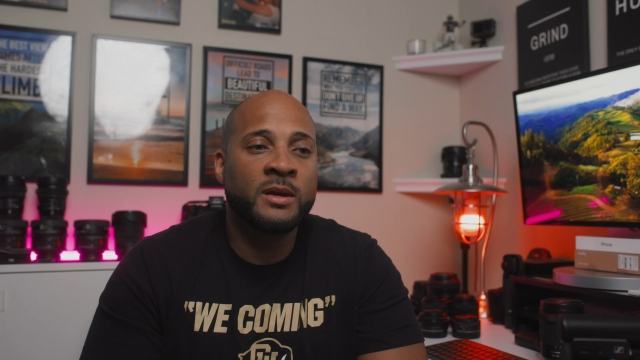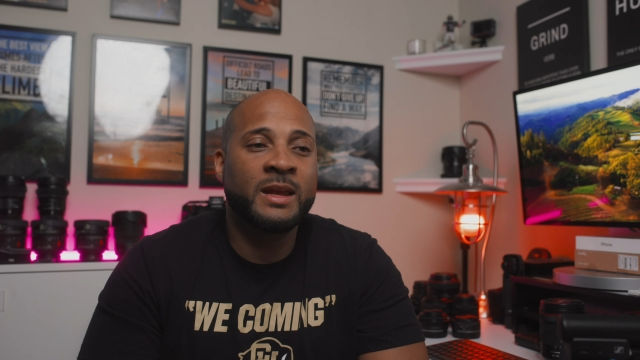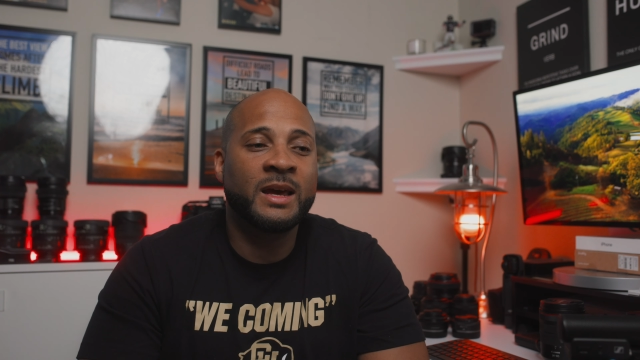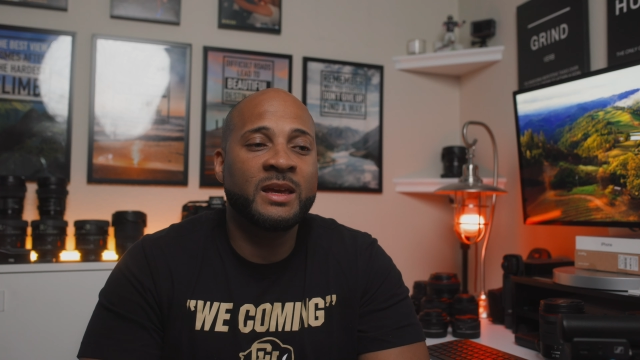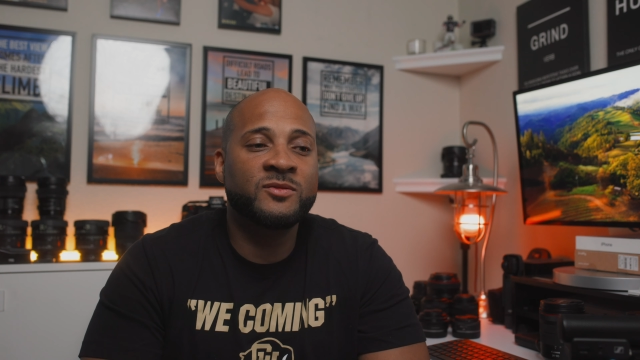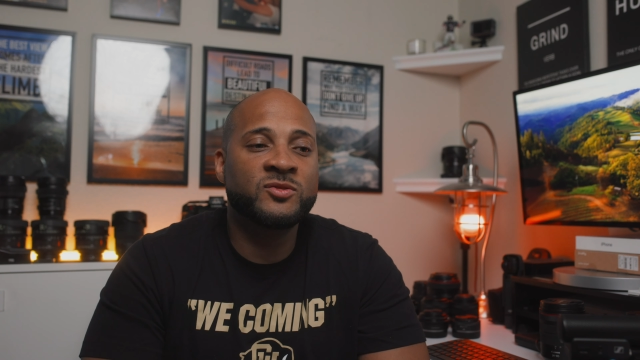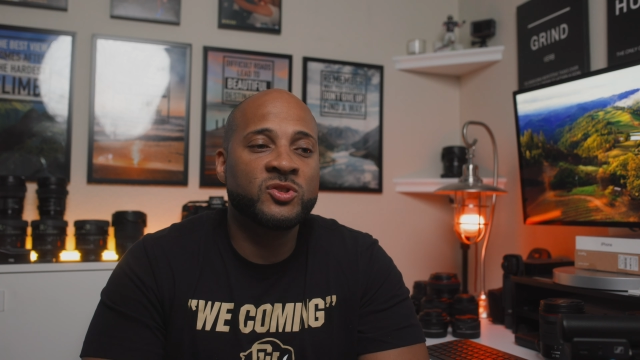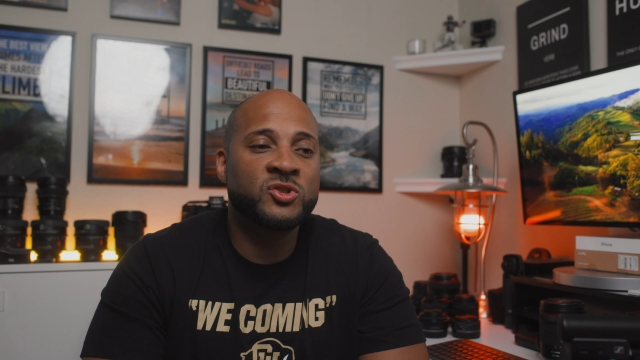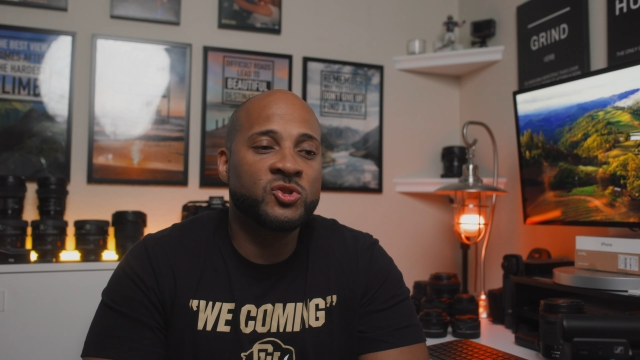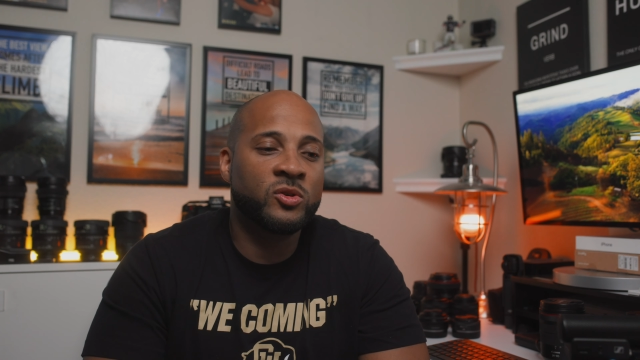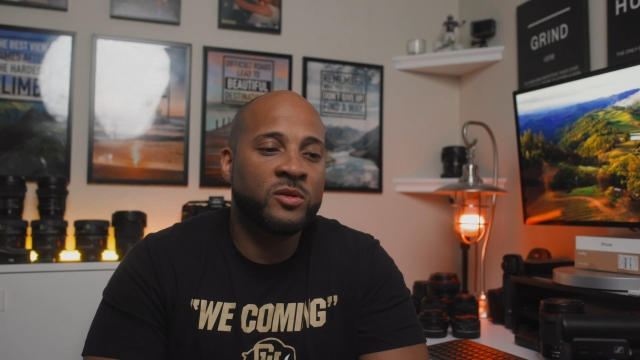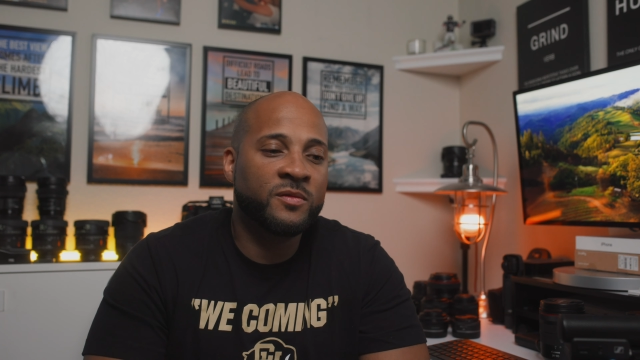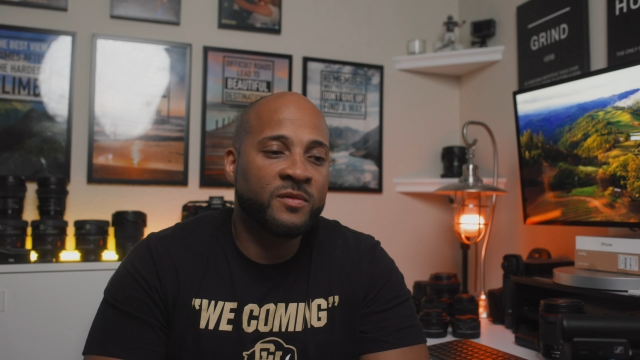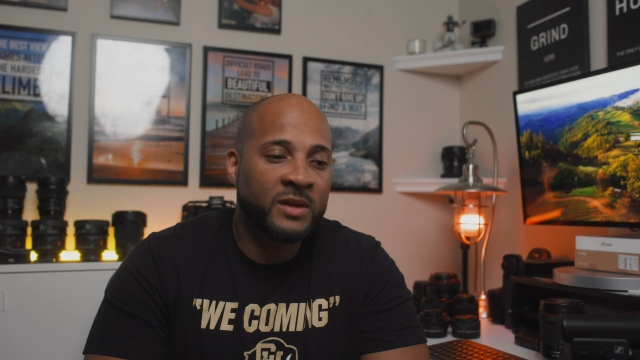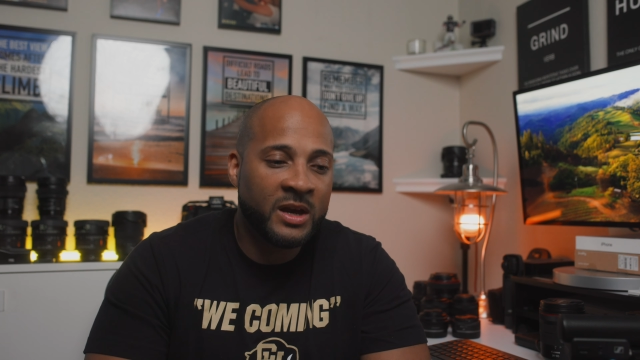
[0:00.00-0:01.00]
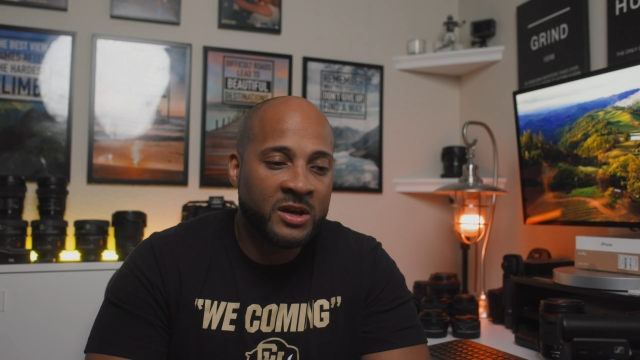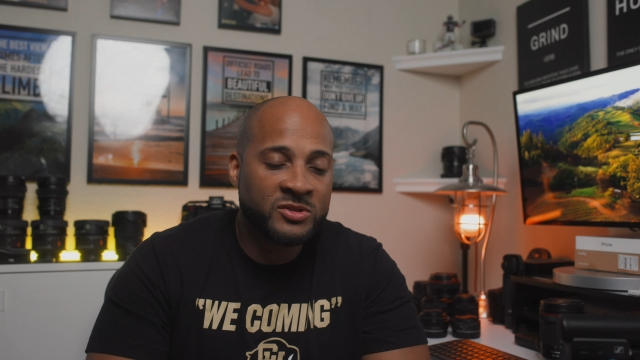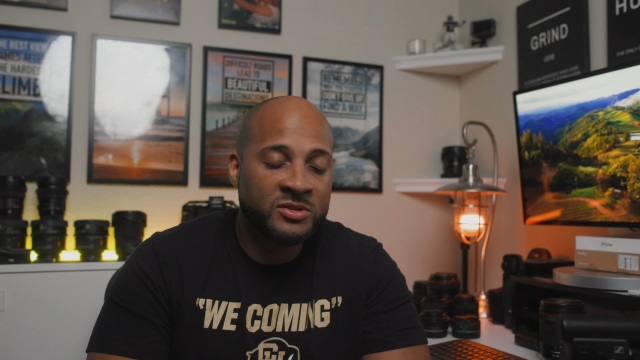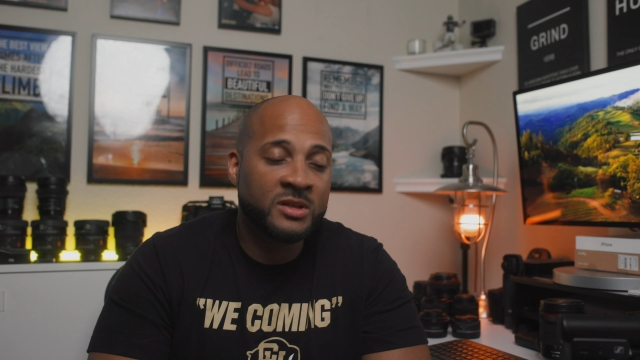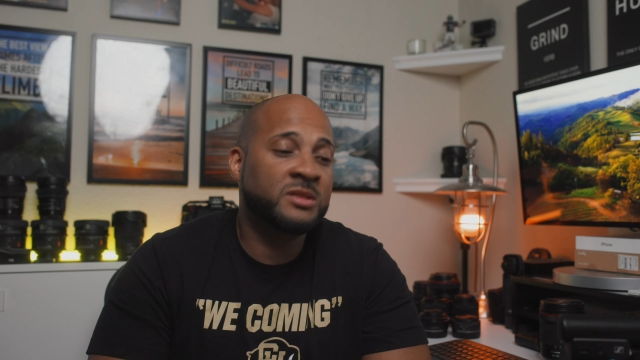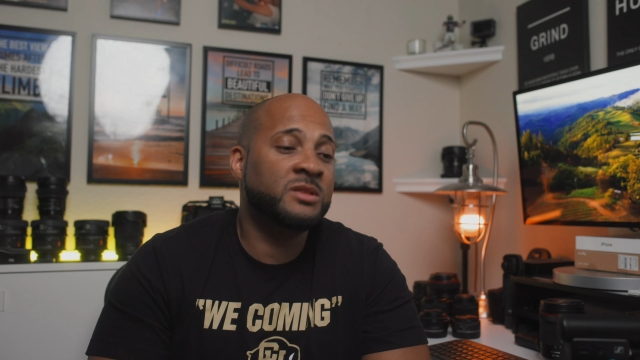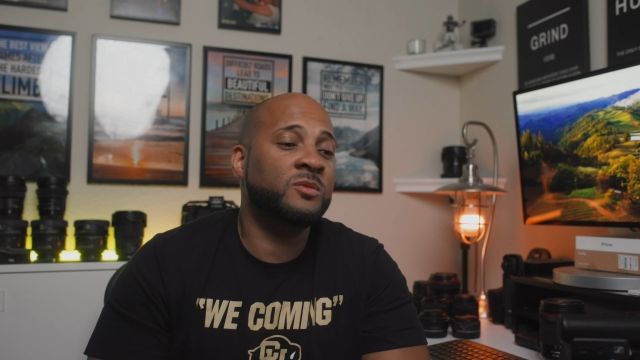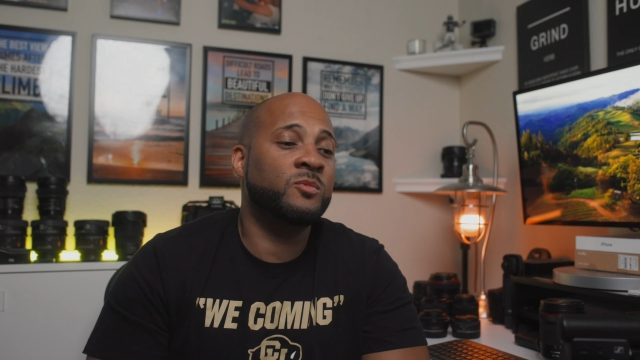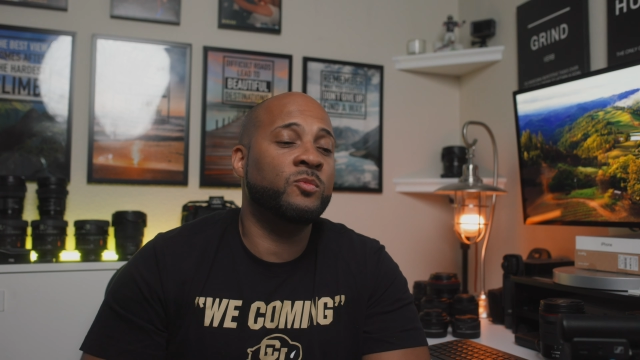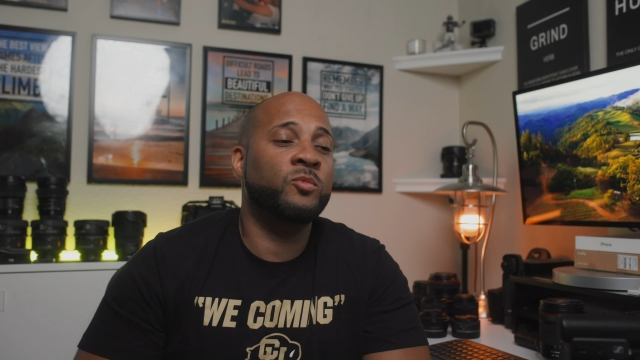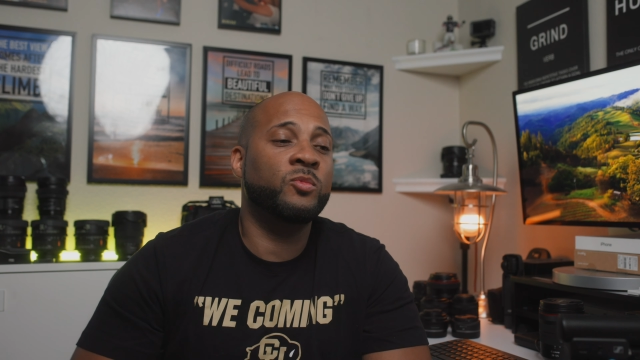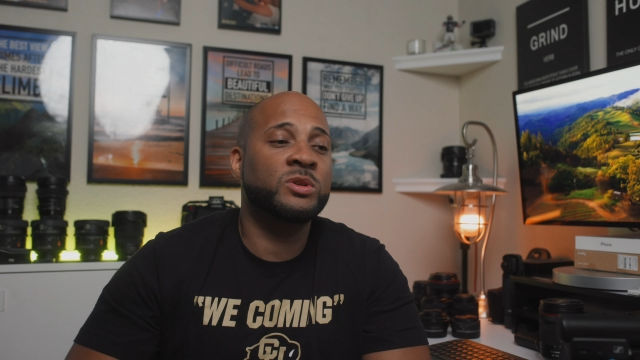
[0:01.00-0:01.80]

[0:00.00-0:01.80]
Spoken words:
that gives you a shorter flange distance,